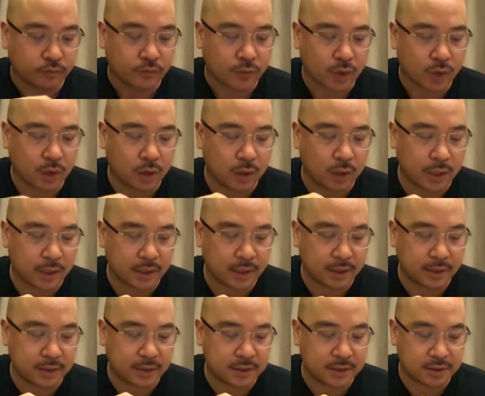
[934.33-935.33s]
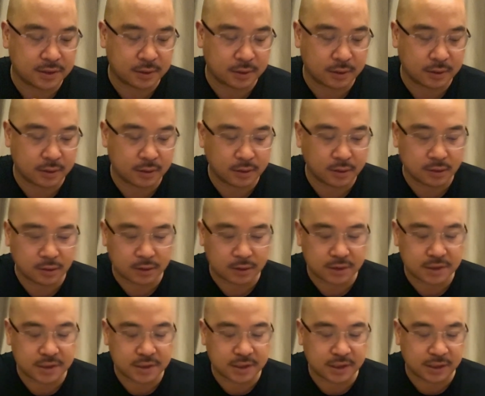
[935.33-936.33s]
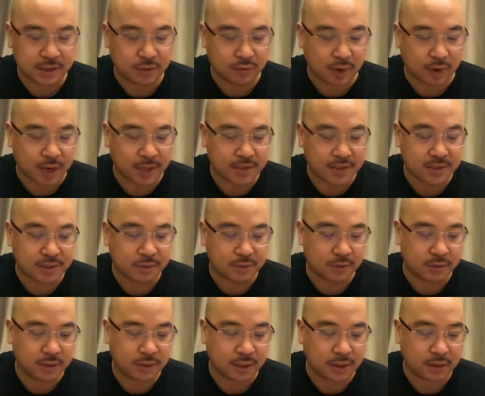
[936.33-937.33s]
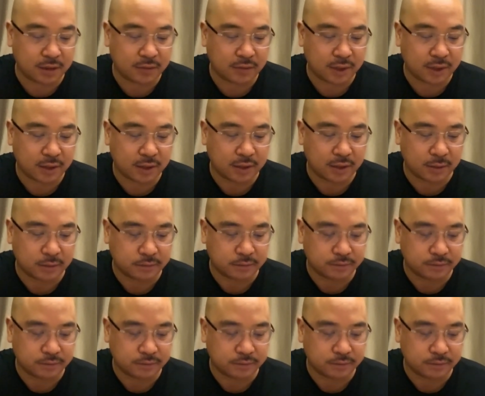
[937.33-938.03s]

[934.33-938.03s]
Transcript: All I need is the sticky rice underneath right here.